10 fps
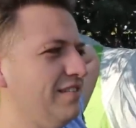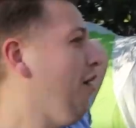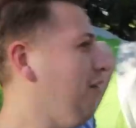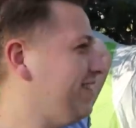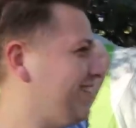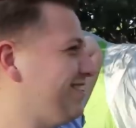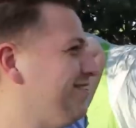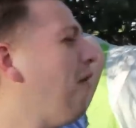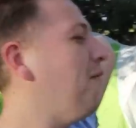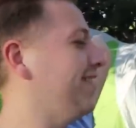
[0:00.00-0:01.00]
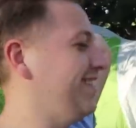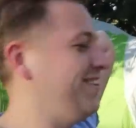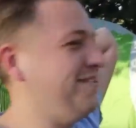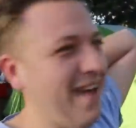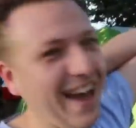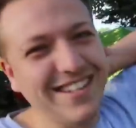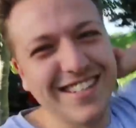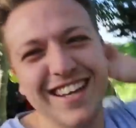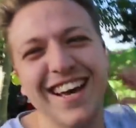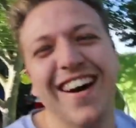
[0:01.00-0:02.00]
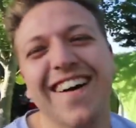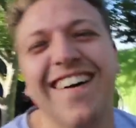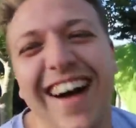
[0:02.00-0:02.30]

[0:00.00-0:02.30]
Oh, this is notable in New Mexico.